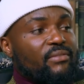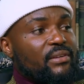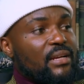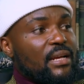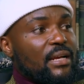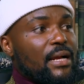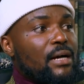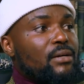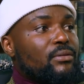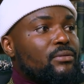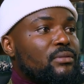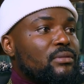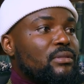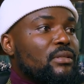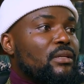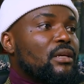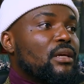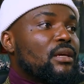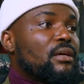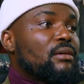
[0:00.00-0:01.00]
an account
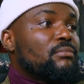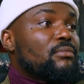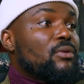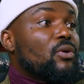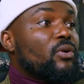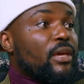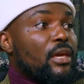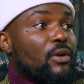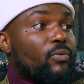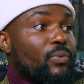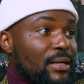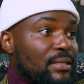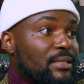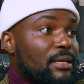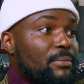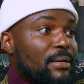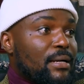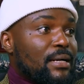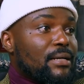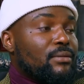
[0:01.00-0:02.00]
in,
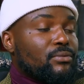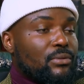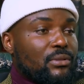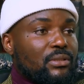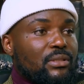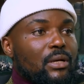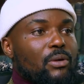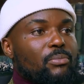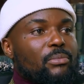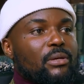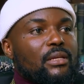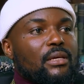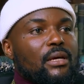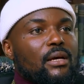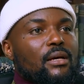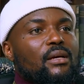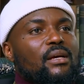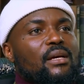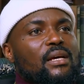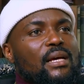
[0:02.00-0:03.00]
WhatsApp account, social
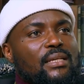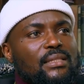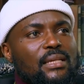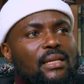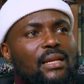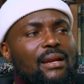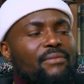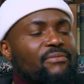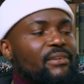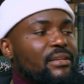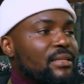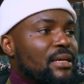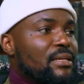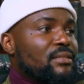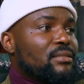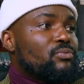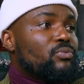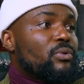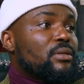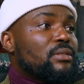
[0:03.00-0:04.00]
media. I started
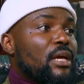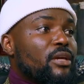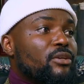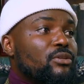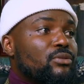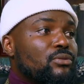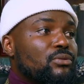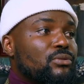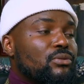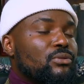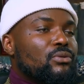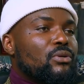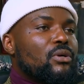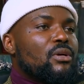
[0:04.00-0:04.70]
advertising what I used to do.